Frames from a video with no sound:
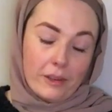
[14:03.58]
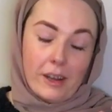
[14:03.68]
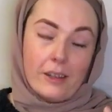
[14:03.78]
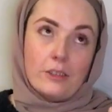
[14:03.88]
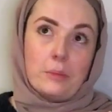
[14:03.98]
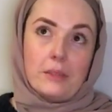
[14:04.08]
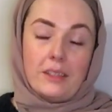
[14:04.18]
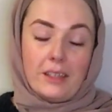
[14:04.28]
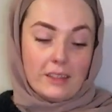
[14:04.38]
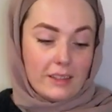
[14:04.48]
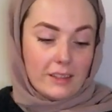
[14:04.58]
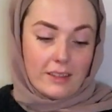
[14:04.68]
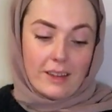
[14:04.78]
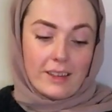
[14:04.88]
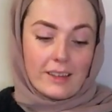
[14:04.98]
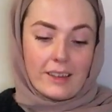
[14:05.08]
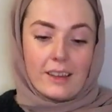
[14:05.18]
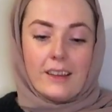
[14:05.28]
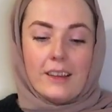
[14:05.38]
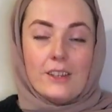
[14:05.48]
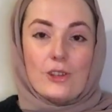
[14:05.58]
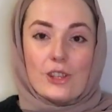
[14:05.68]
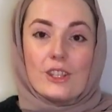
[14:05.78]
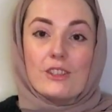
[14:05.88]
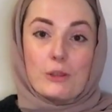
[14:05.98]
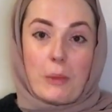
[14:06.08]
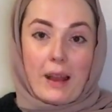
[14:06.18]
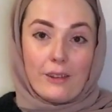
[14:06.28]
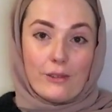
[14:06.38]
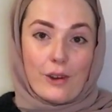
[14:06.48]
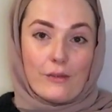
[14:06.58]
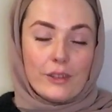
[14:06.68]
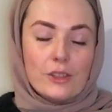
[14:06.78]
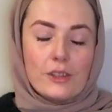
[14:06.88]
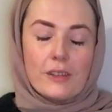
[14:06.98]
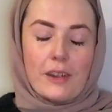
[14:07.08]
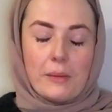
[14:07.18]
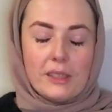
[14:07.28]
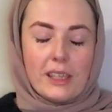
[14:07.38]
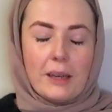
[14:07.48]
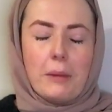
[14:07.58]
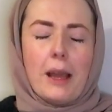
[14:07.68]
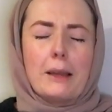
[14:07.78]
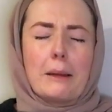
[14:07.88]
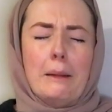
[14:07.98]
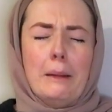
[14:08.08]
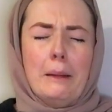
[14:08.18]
100%. Like, just the smell of coffee during Ramadan, I'm like,